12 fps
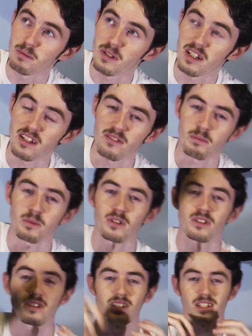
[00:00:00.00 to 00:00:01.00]
up
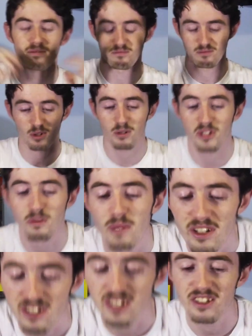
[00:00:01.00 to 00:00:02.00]
here. I probably should have
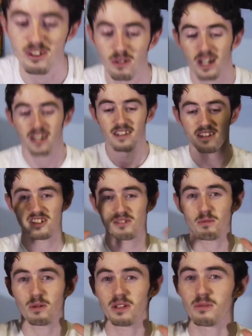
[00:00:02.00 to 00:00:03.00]
mentioned this, this is
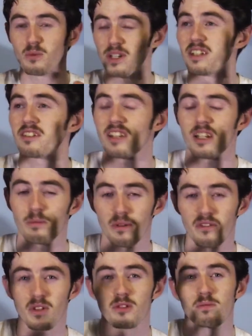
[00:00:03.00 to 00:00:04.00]
probably the weirdest setup I've
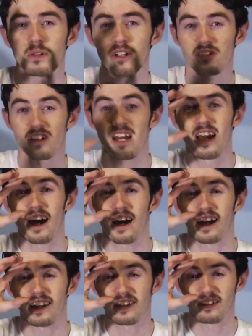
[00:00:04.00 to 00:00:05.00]
used because
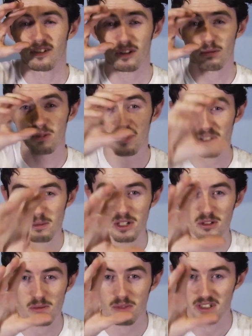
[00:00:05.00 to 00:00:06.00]
not only am I
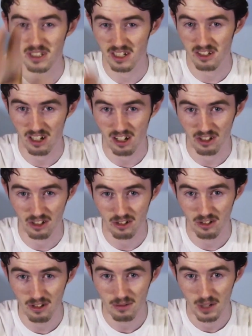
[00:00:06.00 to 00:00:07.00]
using my DSLR
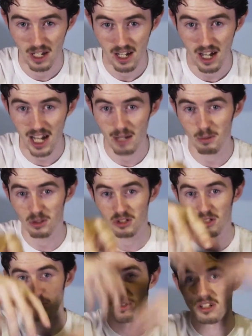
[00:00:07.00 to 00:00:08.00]
here, I'm also
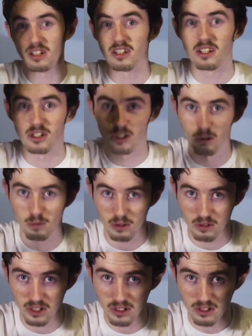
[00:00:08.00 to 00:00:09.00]
using the GoPro
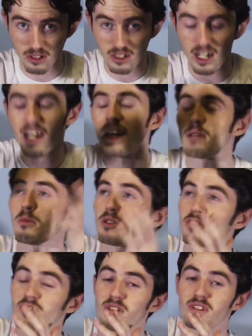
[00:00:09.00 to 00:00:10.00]
here, and I'm
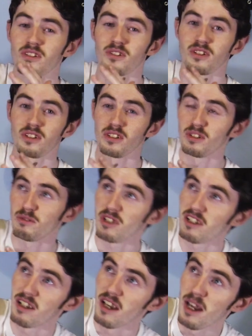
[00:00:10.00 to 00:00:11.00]
also
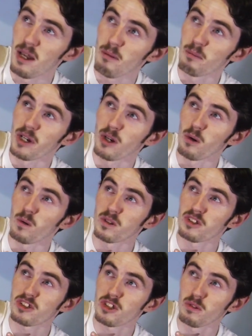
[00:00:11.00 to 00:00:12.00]
using my old
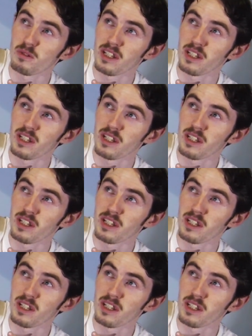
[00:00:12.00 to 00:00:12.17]
Sony